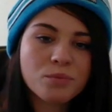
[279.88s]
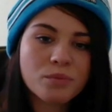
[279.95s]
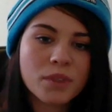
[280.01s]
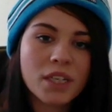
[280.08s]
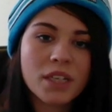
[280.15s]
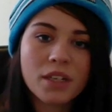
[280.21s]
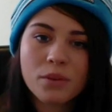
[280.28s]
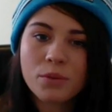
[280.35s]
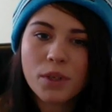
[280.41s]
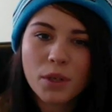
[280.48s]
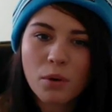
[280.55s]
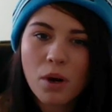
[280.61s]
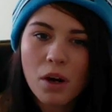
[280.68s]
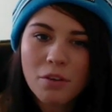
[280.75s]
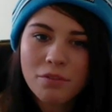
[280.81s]
he didn't really
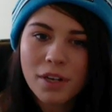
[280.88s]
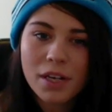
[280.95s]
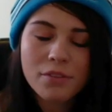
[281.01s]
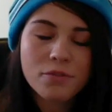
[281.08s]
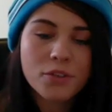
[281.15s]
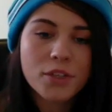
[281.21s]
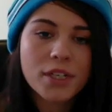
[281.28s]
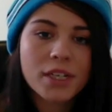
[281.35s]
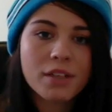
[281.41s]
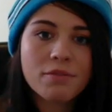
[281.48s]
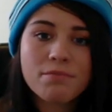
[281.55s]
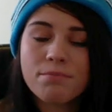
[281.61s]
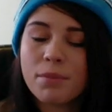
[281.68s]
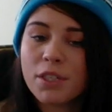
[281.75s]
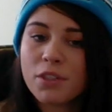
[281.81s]
qualify for
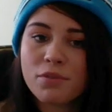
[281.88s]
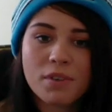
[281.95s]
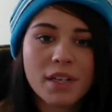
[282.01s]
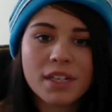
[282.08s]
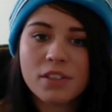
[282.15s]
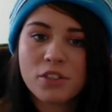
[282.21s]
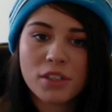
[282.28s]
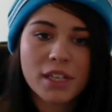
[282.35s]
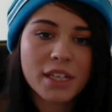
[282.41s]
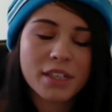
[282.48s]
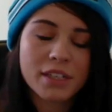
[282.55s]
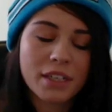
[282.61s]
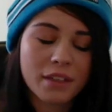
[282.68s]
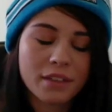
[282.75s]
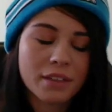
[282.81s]
much financially, and
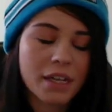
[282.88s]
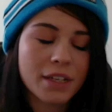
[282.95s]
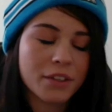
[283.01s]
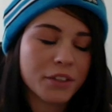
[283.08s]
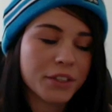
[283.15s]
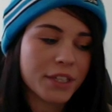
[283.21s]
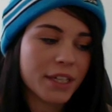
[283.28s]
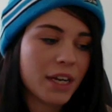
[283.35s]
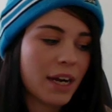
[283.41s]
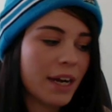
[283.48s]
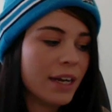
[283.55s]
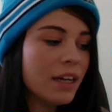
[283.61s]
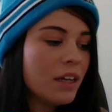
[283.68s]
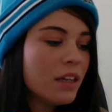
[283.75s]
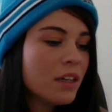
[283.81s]
neither did
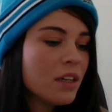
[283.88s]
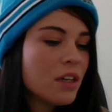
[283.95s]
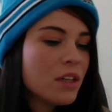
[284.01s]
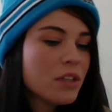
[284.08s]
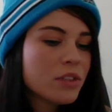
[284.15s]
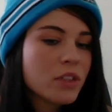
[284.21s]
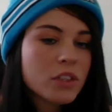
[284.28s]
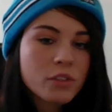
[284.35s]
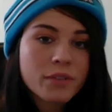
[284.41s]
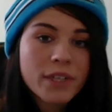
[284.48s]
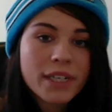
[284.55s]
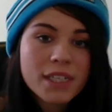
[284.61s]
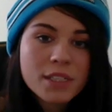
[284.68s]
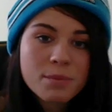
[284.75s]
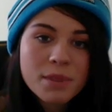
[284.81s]
I. So it was
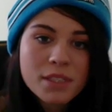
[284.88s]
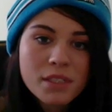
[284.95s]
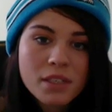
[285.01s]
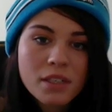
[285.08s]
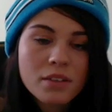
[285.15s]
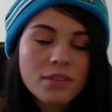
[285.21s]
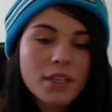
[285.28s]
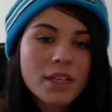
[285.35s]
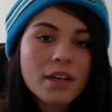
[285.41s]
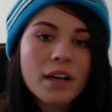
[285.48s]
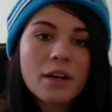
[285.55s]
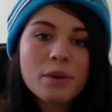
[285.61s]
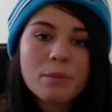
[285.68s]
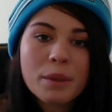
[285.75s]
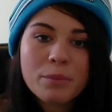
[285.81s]
very expensive, and
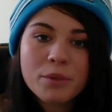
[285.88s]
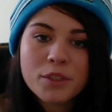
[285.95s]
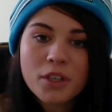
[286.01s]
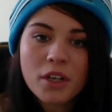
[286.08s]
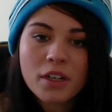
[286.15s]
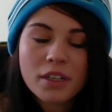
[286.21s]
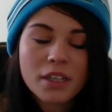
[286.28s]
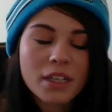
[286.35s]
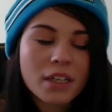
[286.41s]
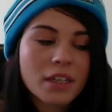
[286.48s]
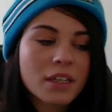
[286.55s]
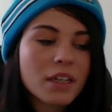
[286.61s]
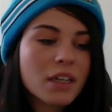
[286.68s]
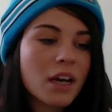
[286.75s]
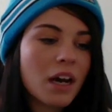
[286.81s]
I remember
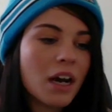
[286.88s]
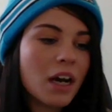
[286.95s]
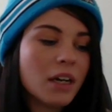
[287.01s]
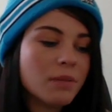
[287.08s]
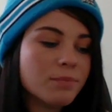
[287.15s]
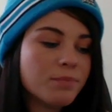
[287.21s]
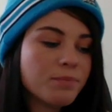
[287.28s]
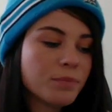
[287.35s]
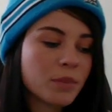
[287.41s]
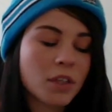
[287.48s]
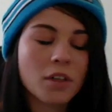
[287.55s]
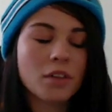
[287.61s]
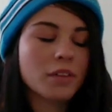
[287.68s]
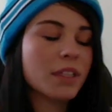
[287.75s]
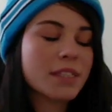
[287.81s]

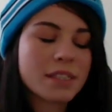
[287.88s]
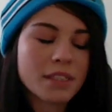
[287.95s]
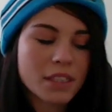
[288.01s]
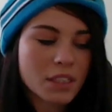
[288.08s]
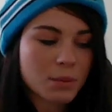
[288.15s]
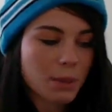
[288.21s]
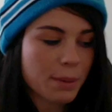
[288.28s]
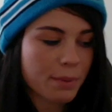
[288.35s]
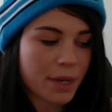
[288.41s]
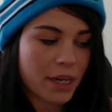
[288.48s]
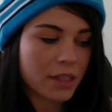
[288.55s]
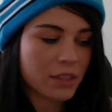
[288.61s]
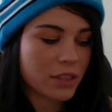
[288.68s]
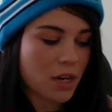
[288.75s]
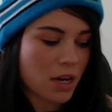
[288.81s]
or listening to my
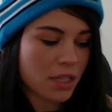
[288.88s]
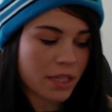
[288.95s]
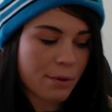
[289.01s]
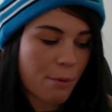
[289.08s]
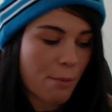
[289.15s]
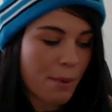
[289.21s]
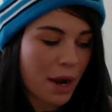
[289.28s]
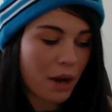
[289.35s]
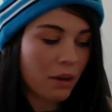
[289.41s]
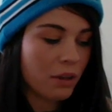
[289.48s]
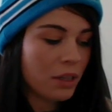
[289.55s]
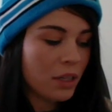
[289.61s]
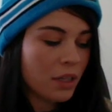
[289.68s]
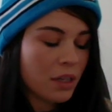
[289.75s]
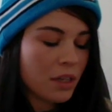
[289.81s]
parents talk to him about
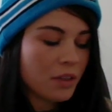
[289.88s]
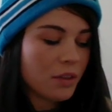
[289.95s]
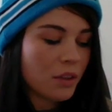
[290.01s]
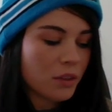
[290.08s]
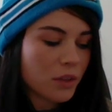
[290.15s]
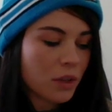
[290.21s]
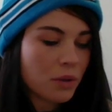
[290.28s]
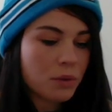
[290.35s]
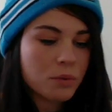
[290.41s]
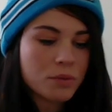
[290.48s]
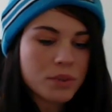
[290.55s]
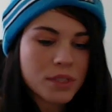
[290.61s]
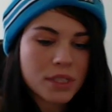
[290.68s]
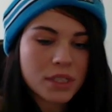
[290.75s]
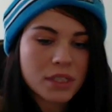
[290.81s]
the
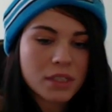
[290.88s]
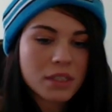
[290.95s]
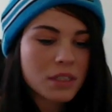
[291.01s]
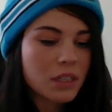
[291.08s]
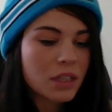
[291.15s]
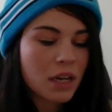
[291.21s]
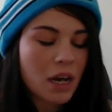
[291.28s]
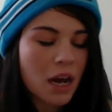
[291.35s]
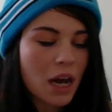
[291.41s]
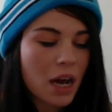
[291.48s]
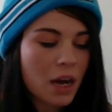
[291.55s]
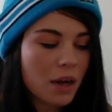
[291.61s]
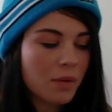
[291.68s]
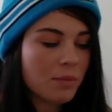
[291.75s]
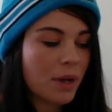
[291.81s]
loans and
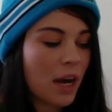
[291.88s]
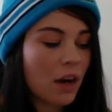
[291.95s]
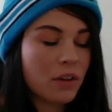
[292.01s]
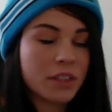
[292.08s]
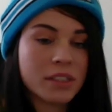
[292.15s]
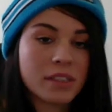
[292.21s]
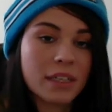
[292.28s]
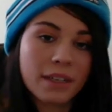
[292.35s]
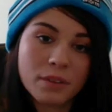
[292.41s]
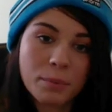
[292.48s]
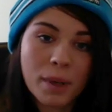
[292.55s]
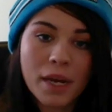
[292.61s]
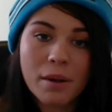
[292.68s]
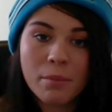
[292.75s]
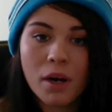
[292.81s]
how he's going to have to
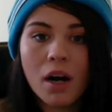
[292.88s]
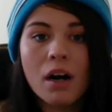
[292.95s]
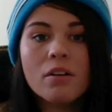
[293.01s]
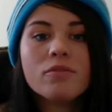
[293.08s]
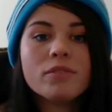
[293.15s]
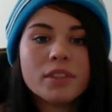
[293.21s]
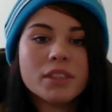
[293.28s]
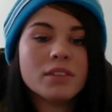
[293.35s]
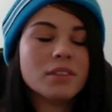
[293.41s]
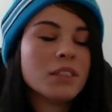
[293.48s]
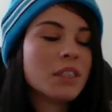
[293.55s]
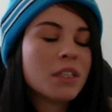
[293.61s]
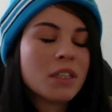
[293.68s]
pay them off and